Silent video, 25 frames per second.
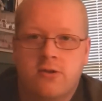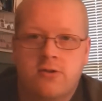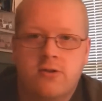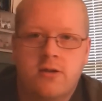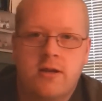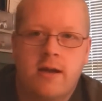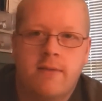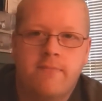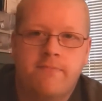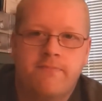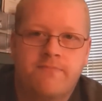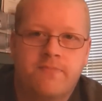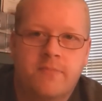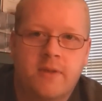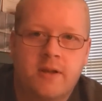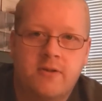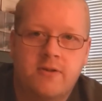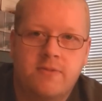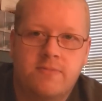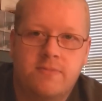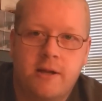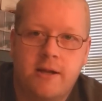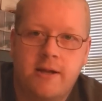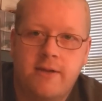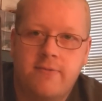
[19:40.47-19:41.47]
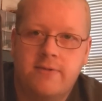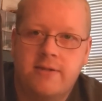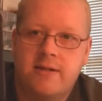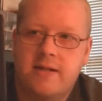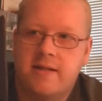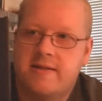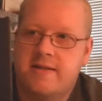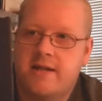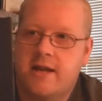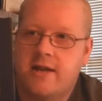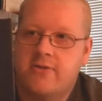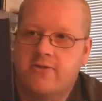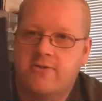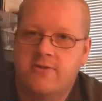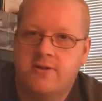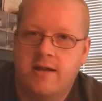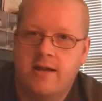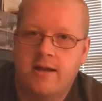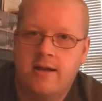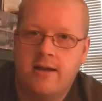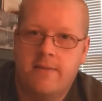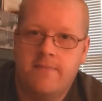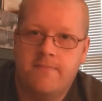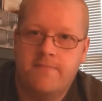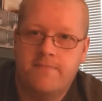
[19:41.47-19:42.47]
So yeah, I was playing with this
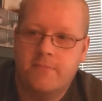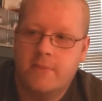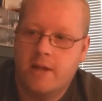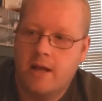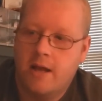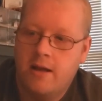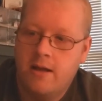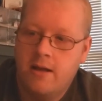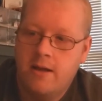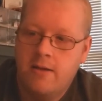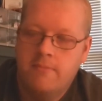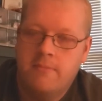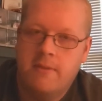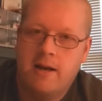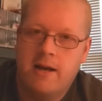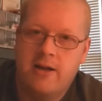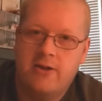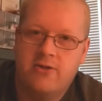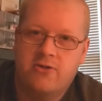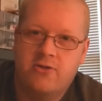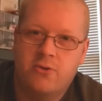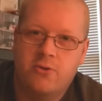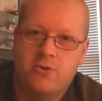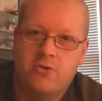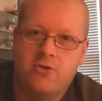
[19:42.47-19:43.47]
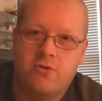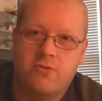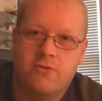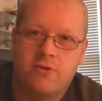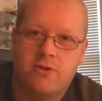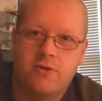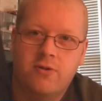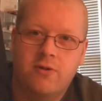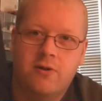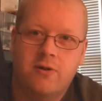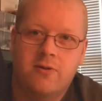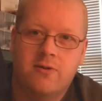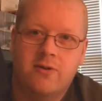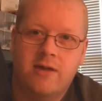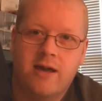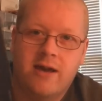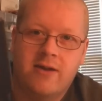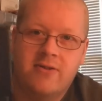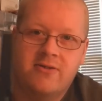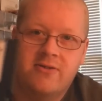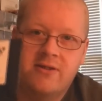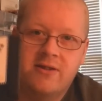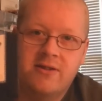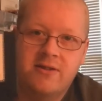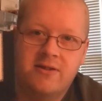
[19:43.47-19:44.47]
yesterday. My highest score is over
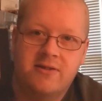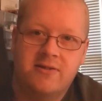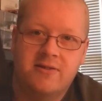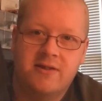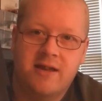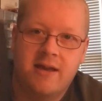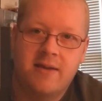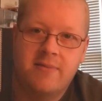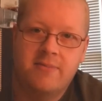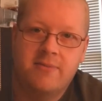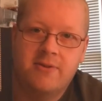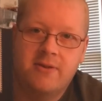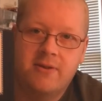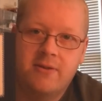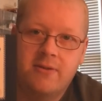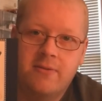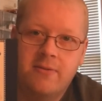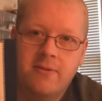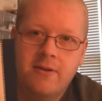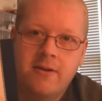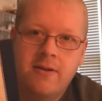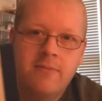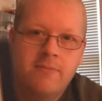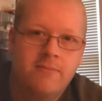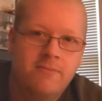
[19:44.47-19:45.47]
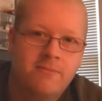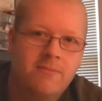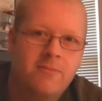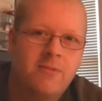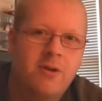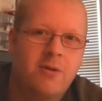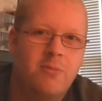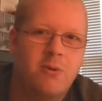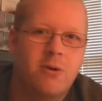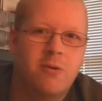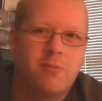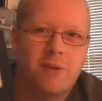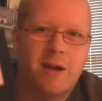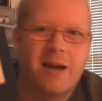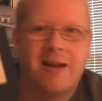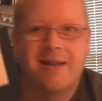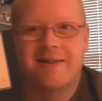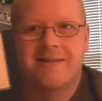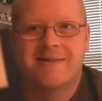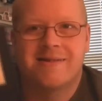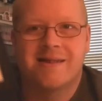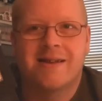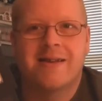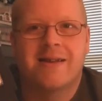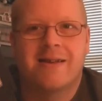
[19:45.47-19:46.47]
200,000 in this game, so a little more
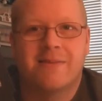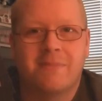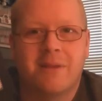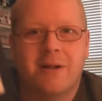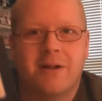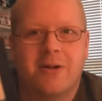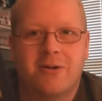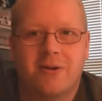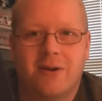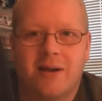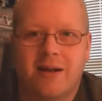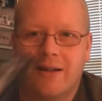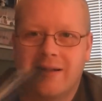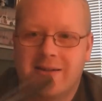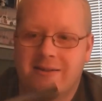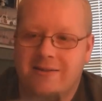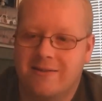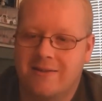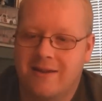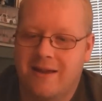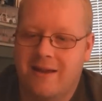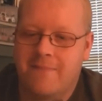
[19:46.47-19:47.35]
practice, I'll get better at it.